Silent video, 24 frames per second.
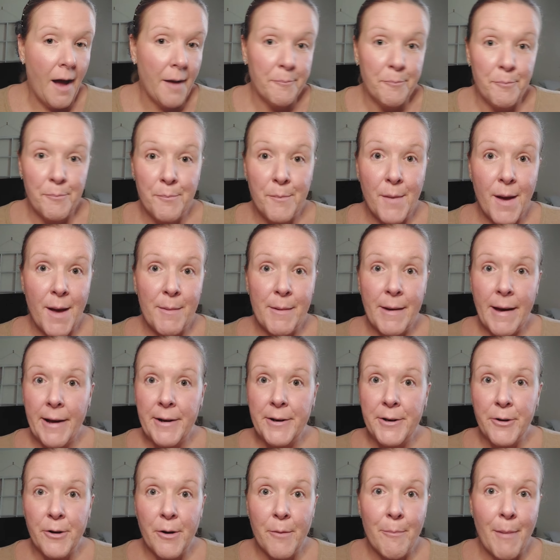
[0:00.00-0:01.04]
Maybe I
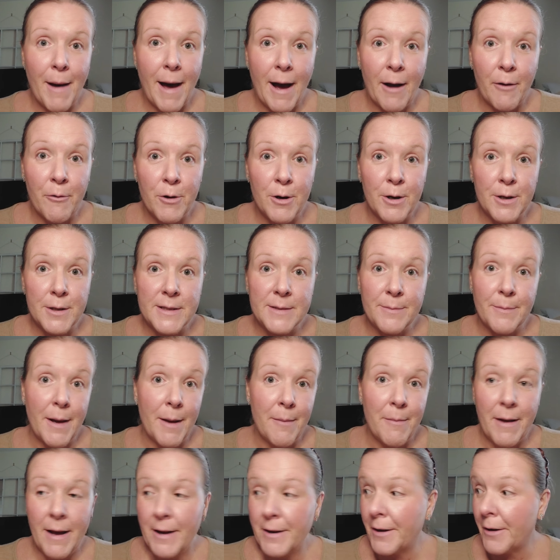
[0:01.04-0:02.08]
do it backwards,
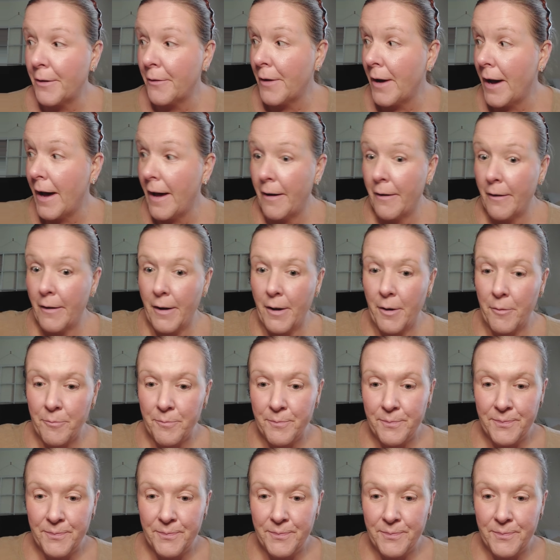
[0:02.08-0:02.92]
maybe I don't know.